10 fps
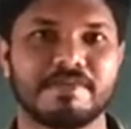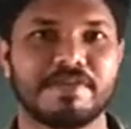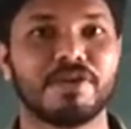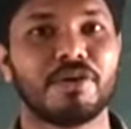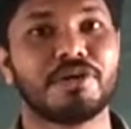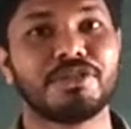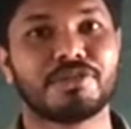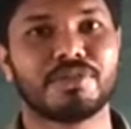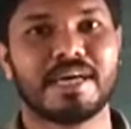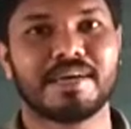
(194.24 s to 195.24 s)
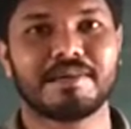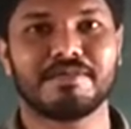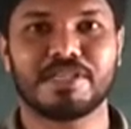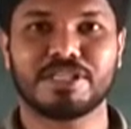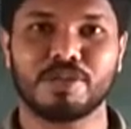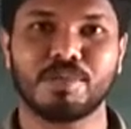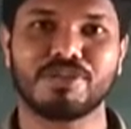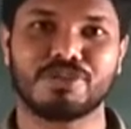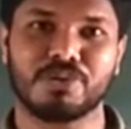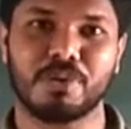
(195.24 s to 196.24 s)
we go into the vegetable
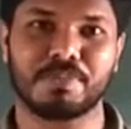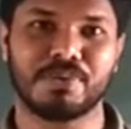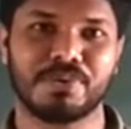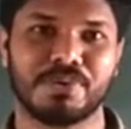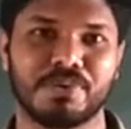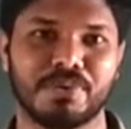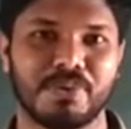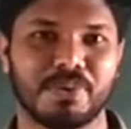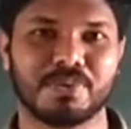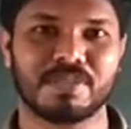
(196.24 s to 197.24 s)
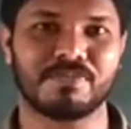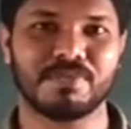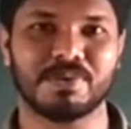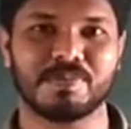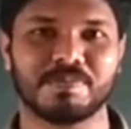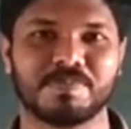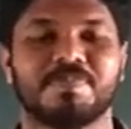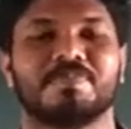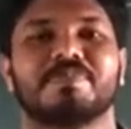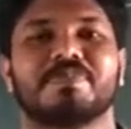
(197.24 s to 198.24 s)
shop somewhere,
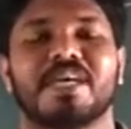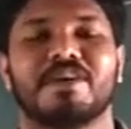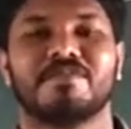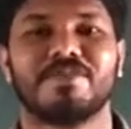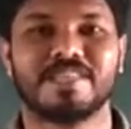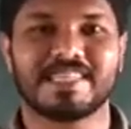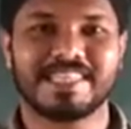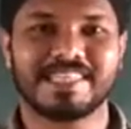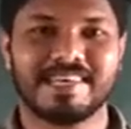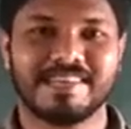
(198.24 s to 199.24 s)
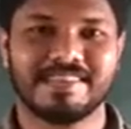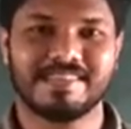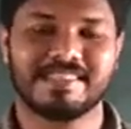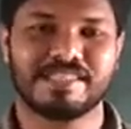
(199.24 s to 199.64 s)
we will get the